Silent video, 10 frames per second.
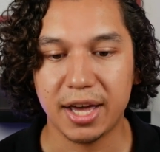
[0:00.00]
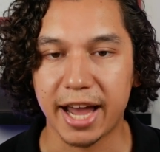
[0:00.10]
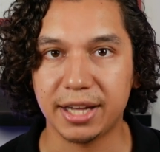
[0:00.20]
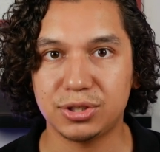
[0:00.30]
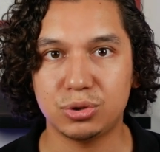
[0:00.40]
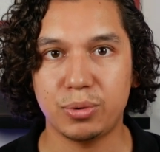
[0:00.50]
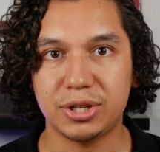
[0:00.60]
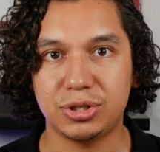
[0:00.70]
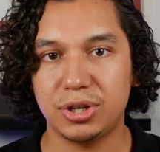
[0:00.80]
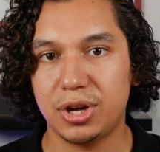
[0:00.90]
I can
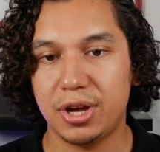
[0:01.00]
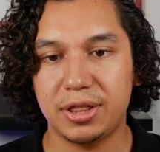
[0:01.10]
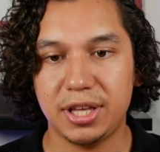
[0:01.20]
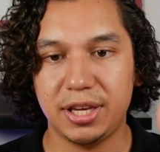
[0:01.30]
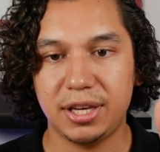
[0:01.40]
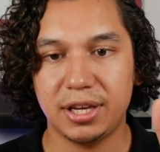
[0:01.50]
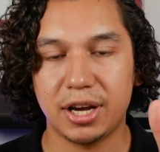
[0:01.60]
switch the